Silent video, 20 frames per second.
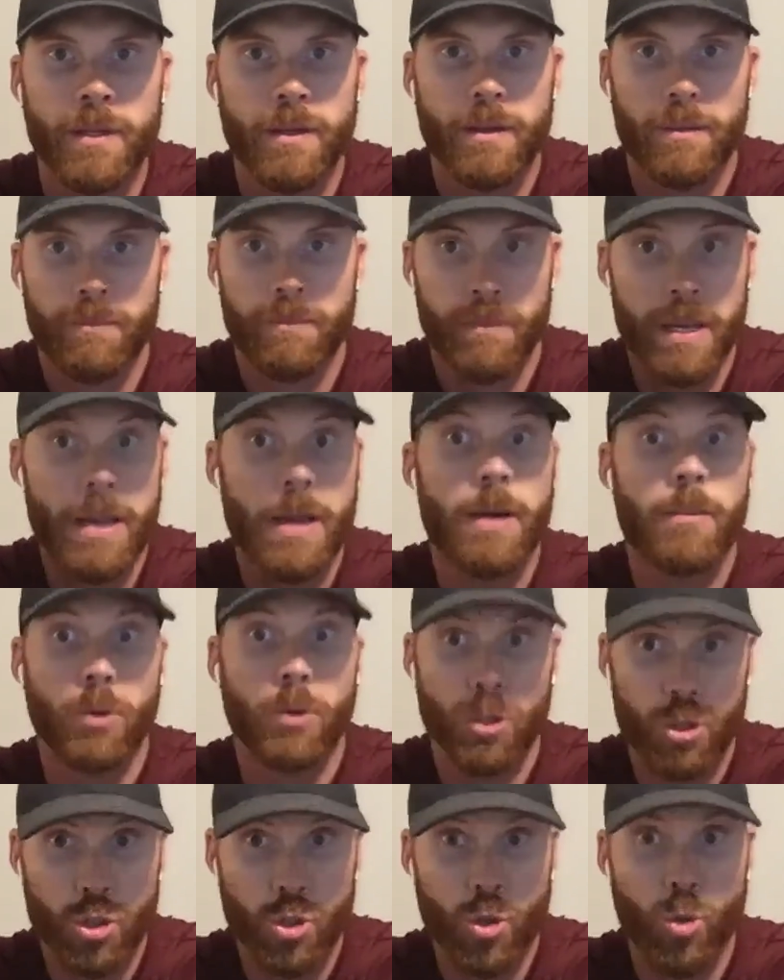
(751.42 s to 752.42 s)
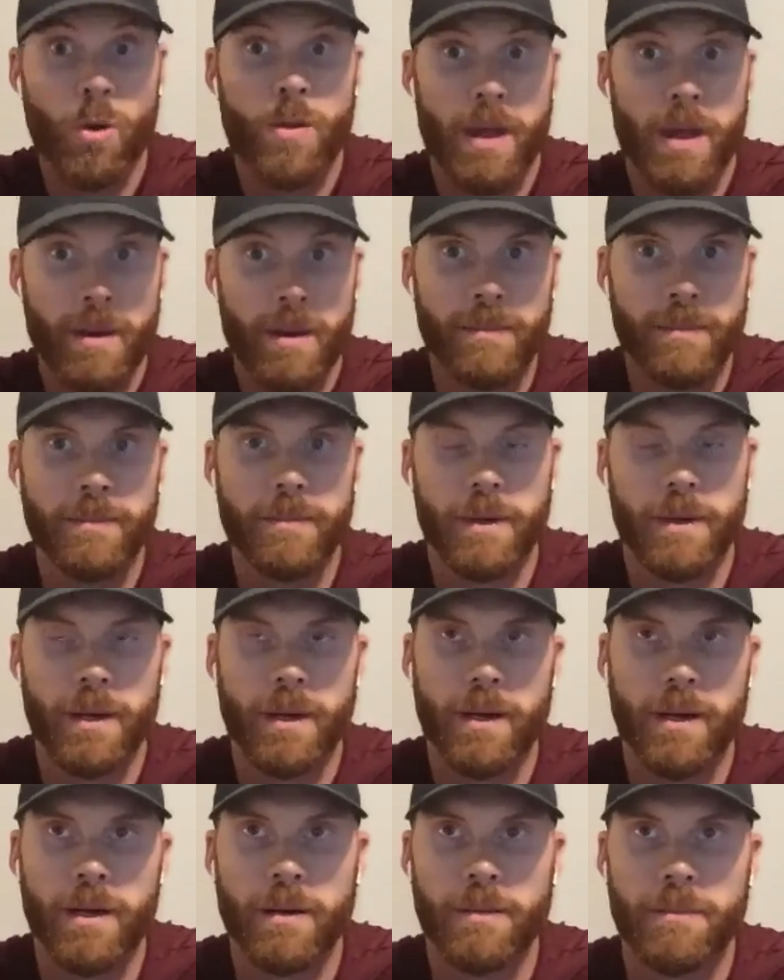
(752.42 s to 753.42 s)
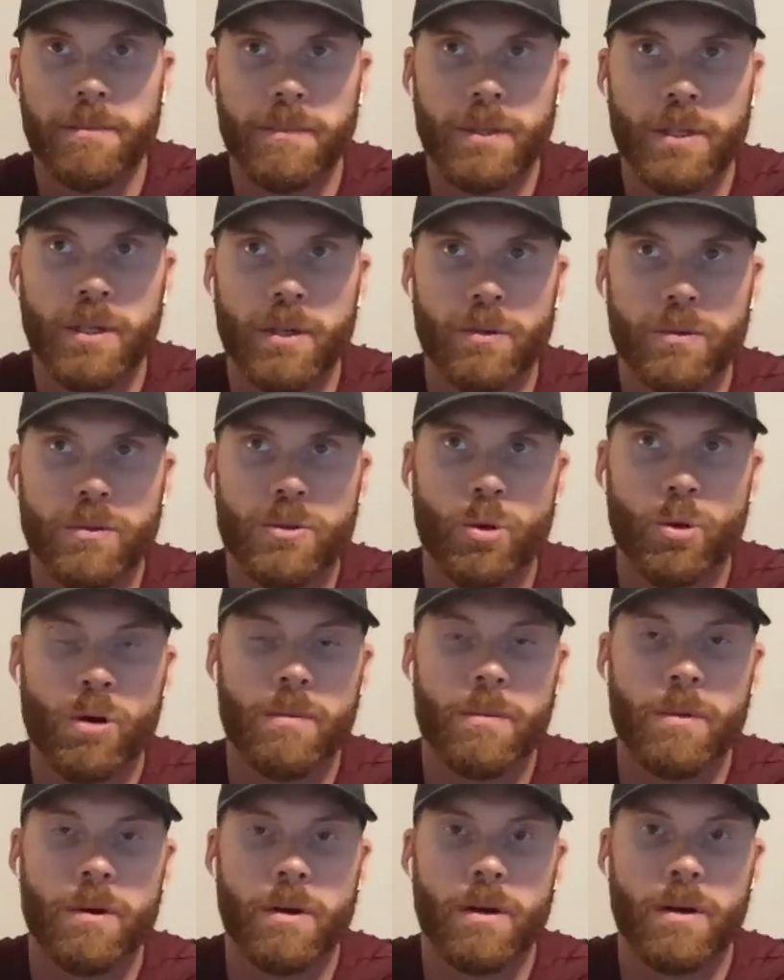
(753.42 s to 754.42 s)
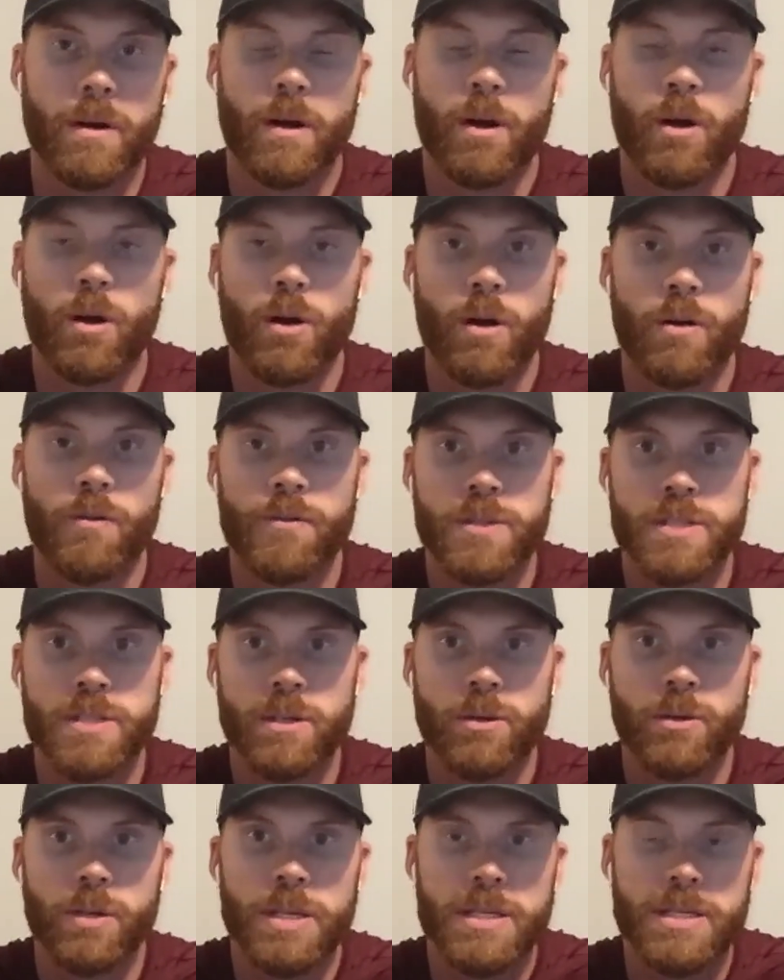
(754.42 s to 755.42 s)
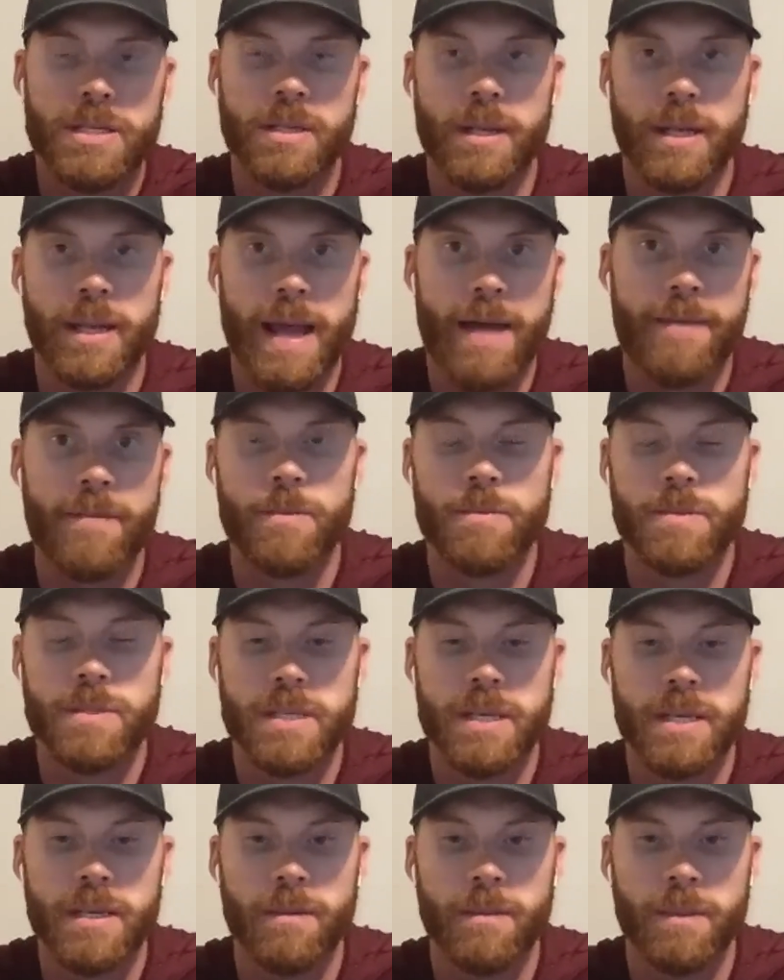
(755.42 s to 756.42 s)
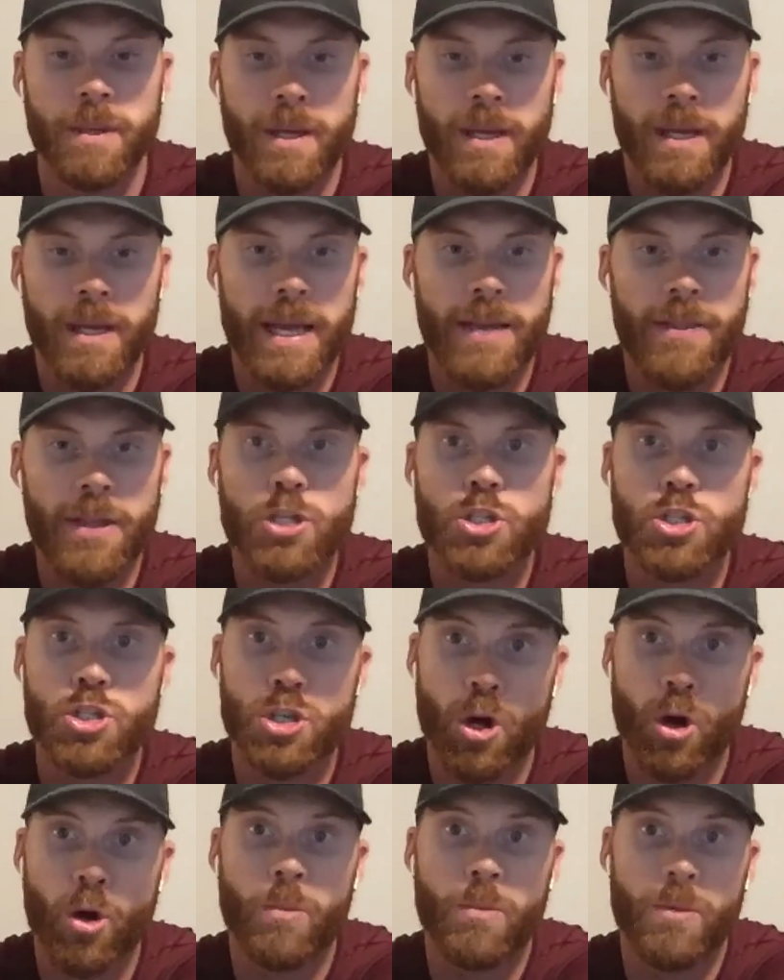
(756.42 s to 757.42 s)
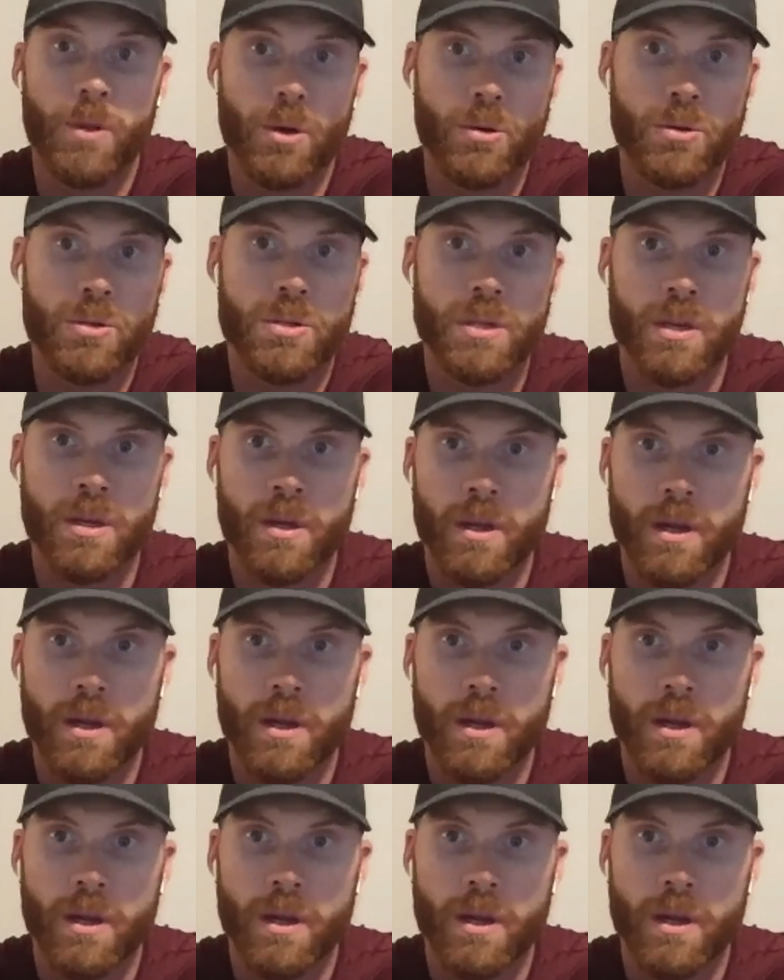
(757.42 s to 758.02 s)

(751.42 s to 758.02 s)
be able to tour them, tour them our facilities and have them see them, and then show them those